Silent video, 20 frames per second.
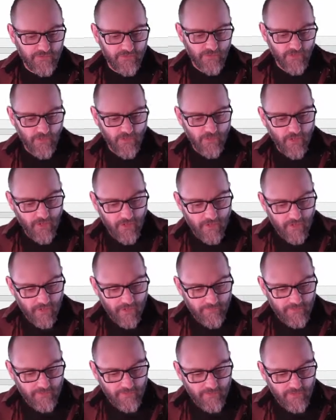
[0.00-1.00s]
So
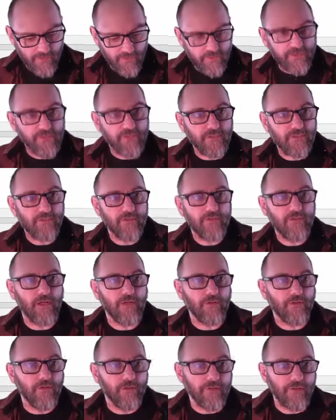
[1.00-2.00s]
I'm just going to
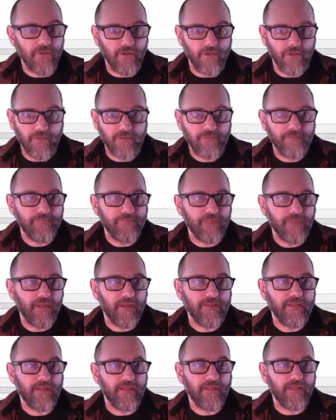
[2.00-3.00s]
run the code,
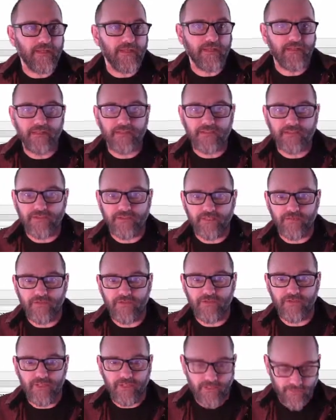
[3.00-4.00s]
and then this
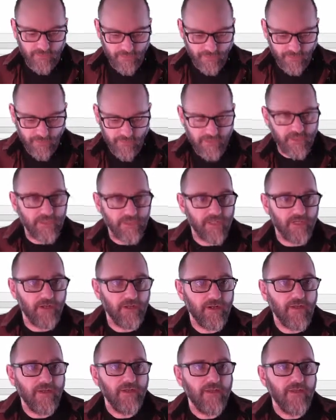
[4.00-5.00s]
gives you the explanation
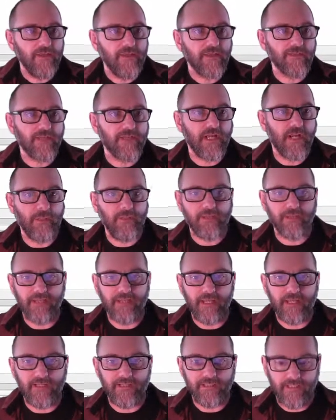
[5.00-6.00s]
here. There's a couple of
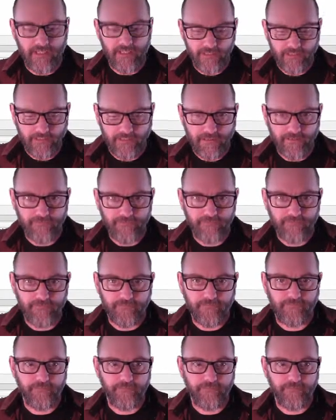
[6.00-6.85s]
data sets.